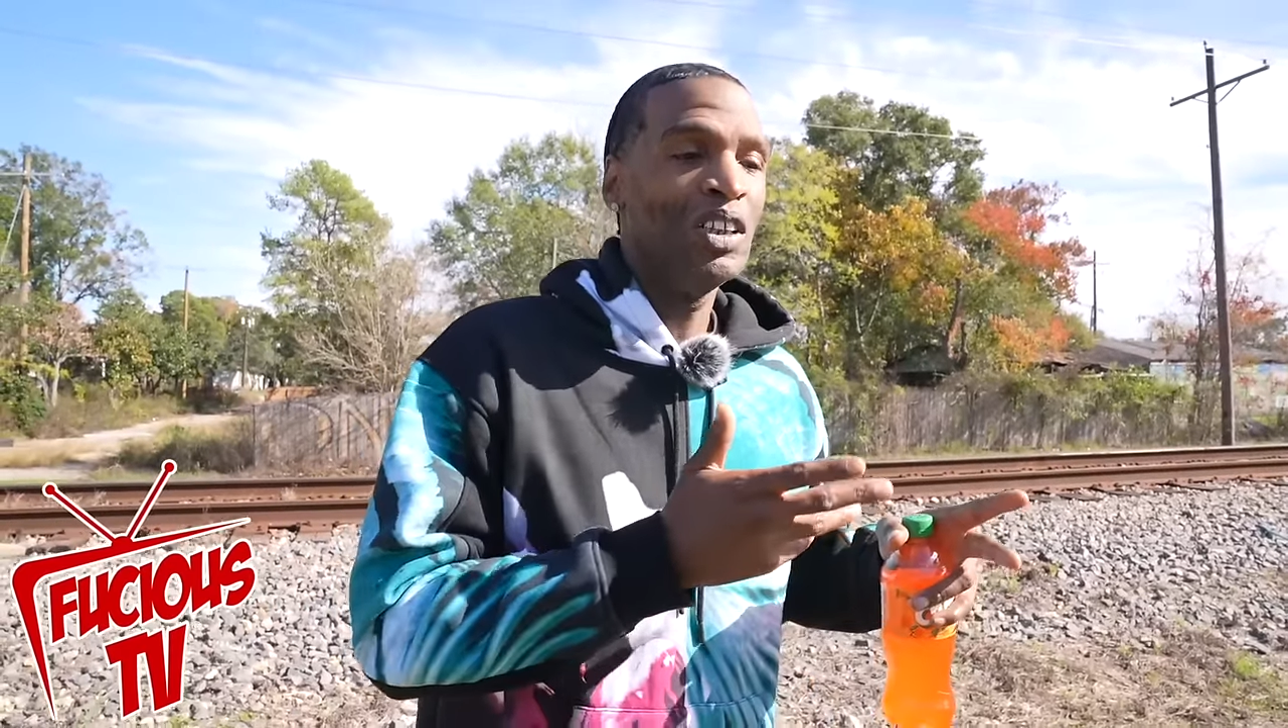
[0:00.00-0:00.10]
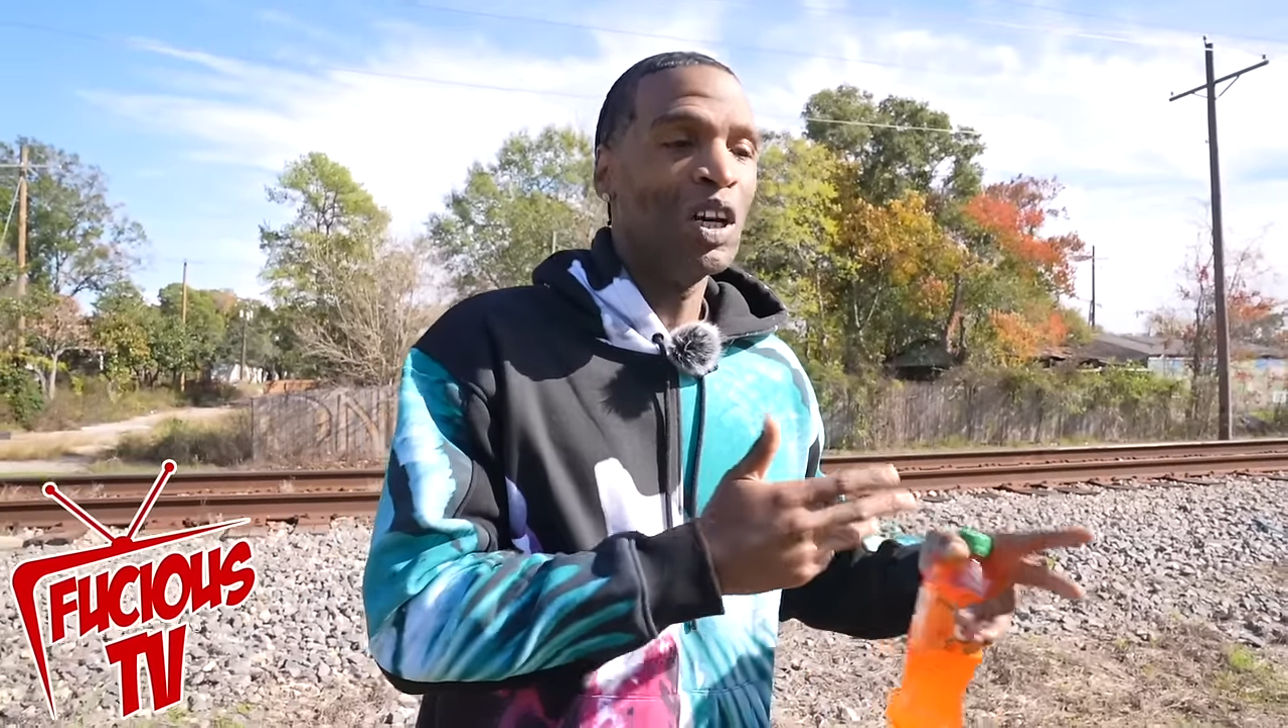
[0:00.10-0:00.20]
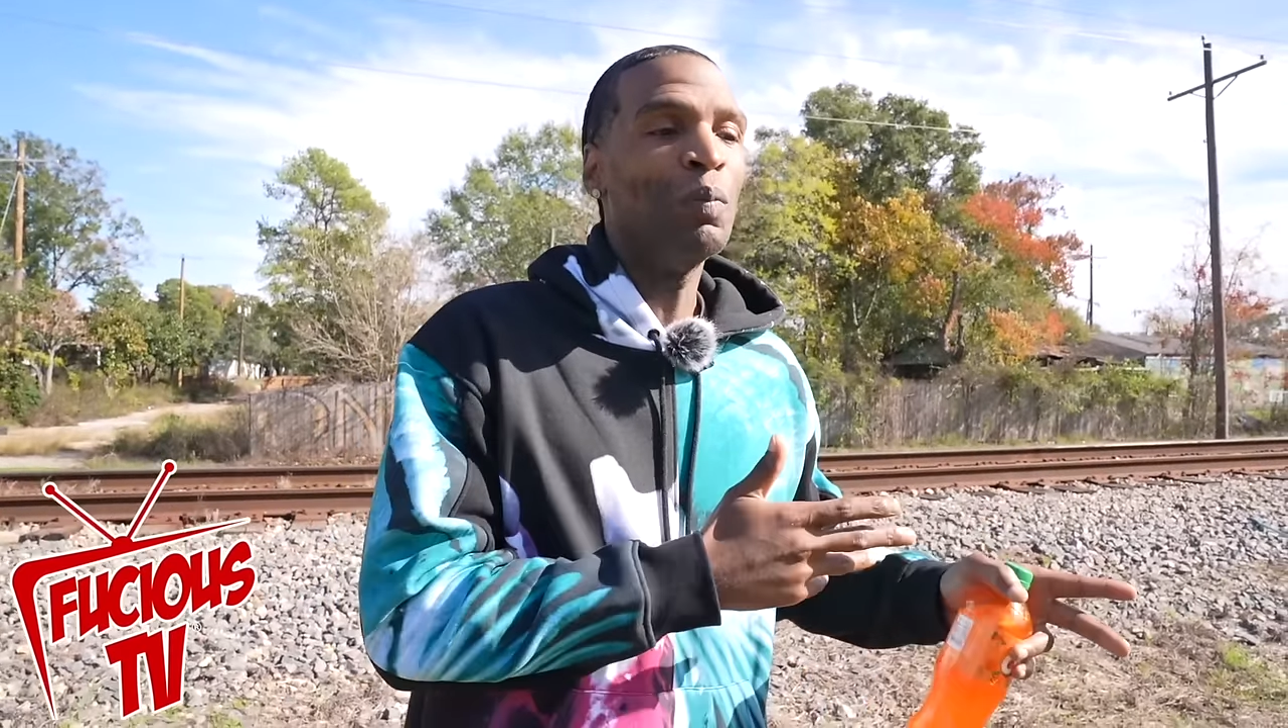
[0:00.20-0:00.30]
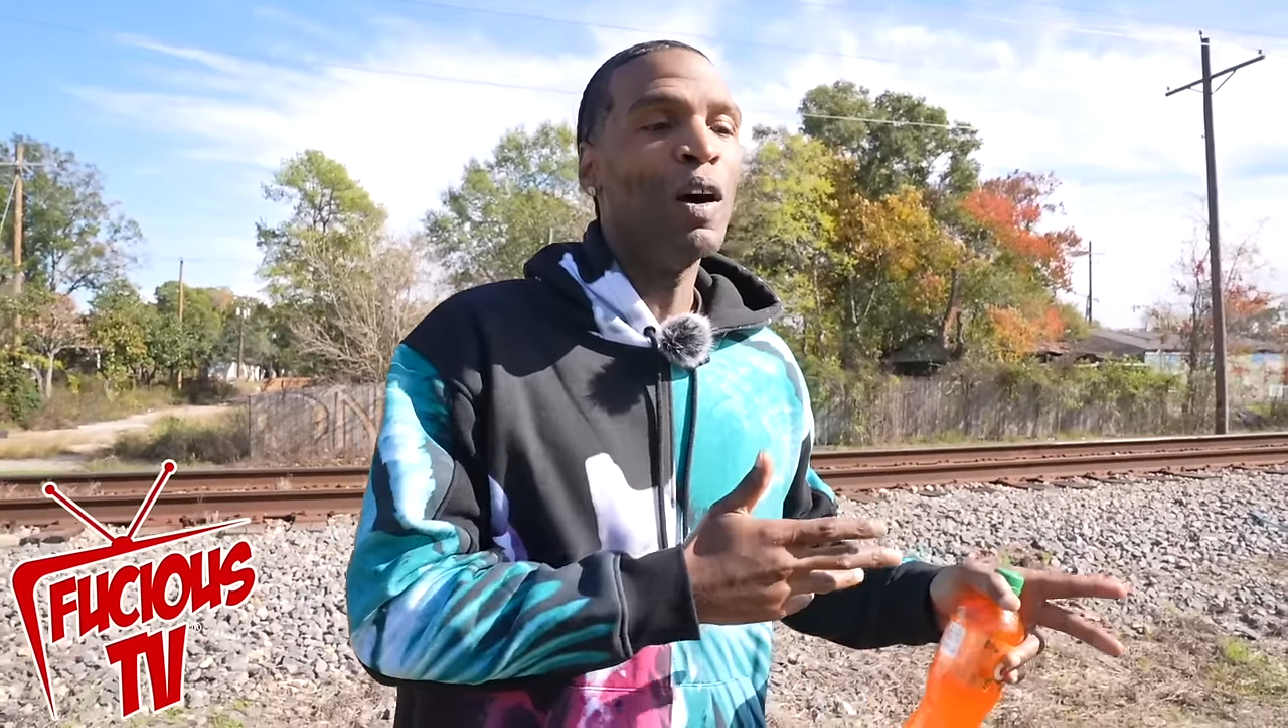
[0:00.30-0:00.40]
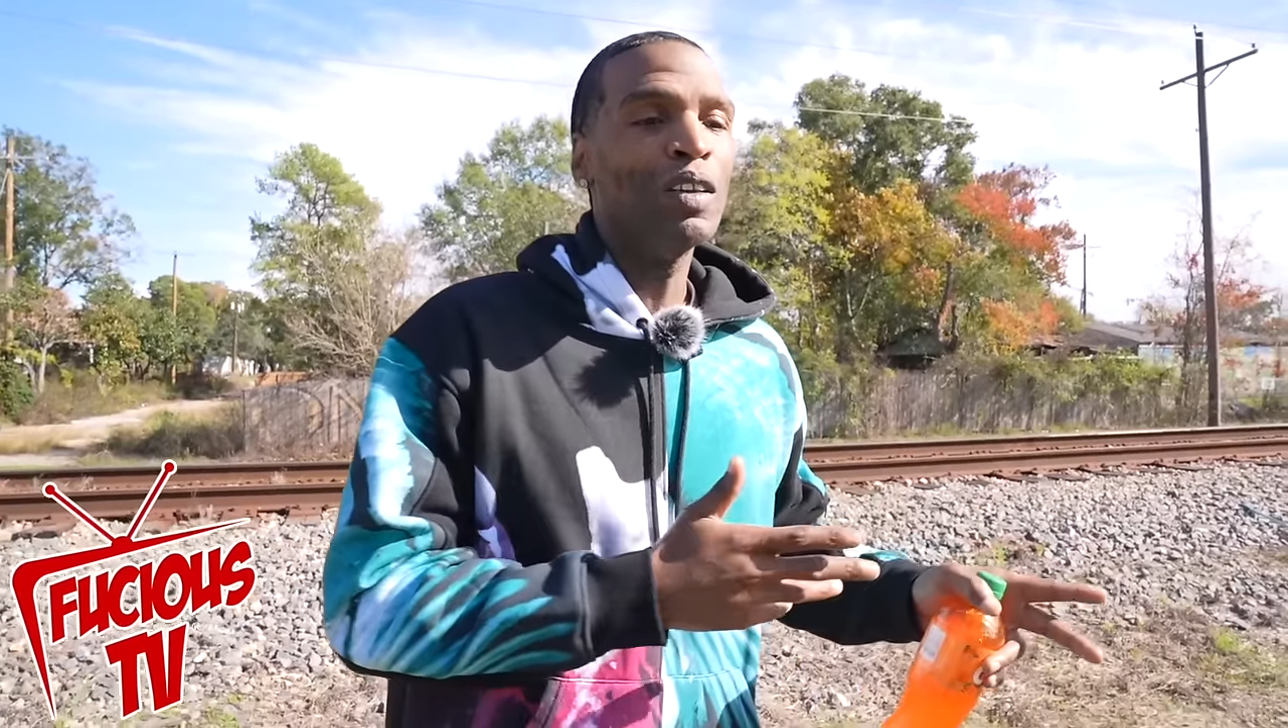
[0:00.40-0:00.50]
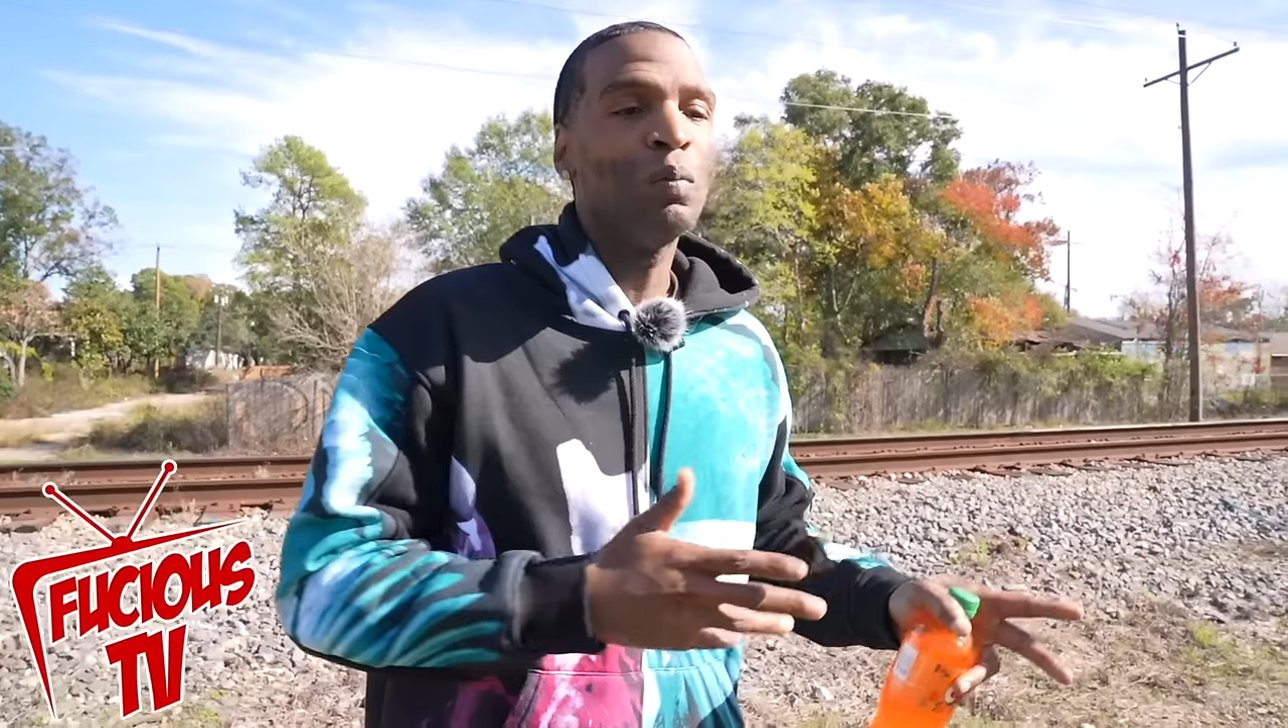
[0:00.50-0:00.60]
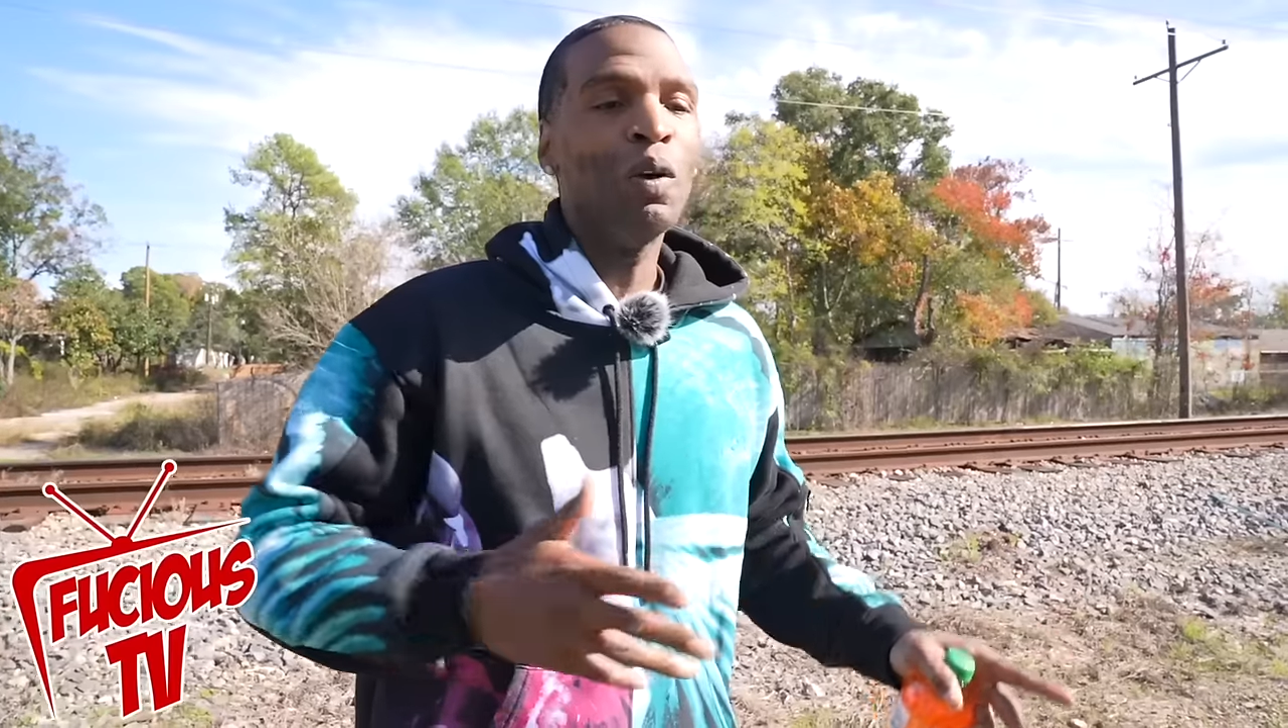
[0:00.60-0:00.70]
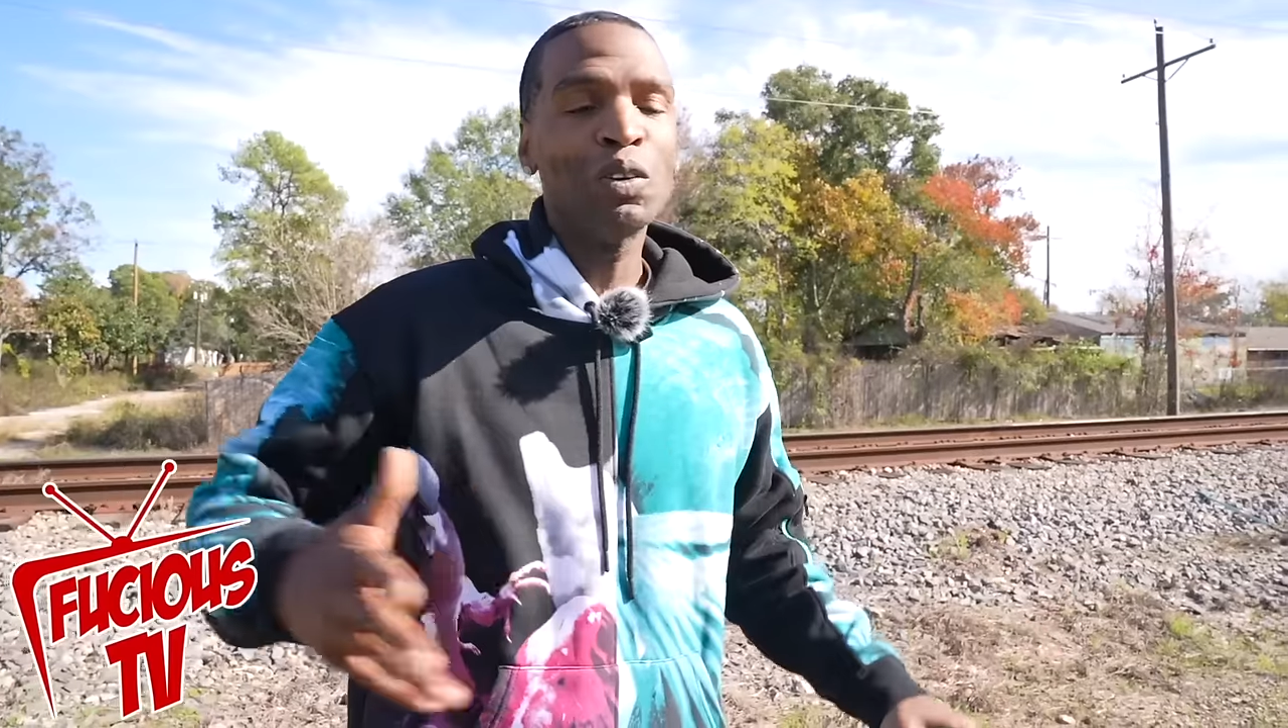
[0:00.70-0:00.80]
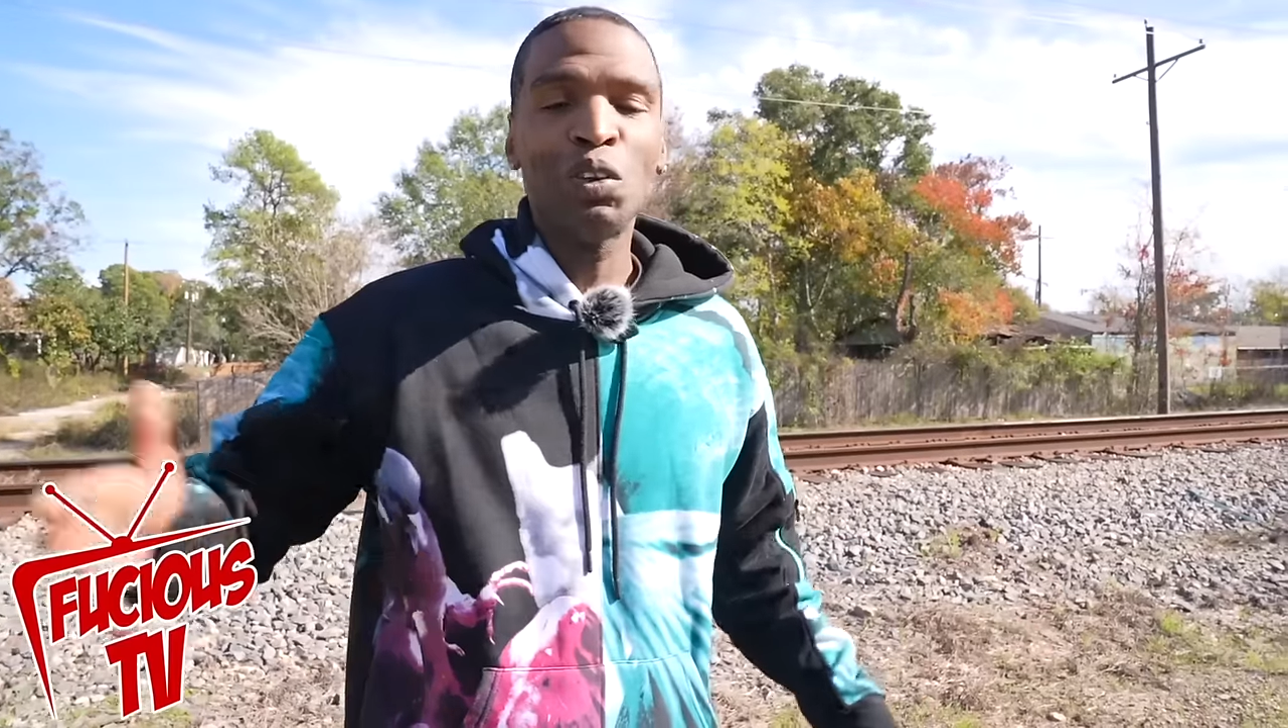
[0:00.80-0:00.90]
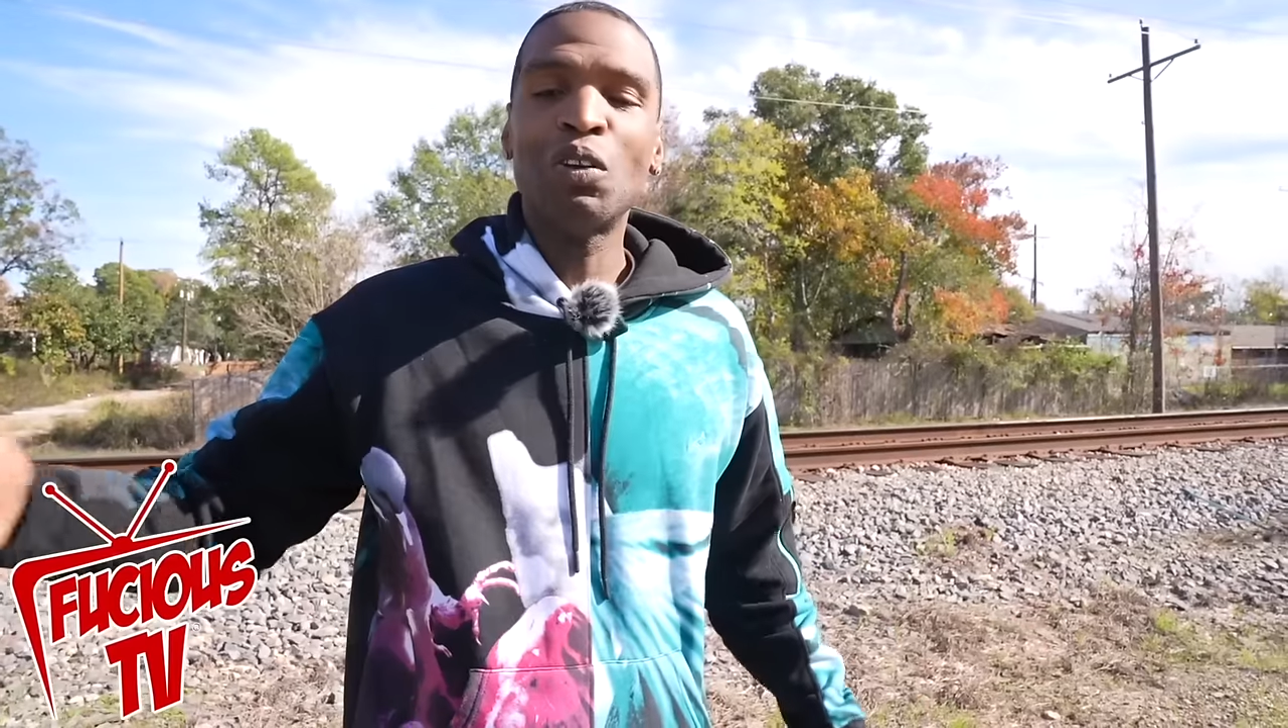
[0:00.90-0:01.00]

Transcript: jump out the poacher,